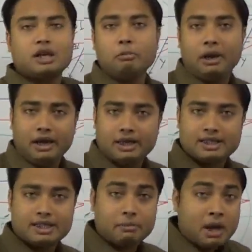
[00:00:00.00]
are remaining
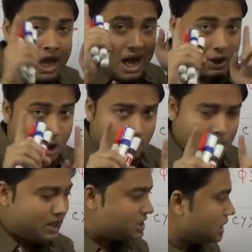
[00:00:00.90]
same. And
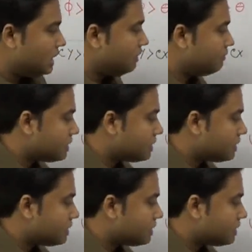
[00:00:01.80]
obviously if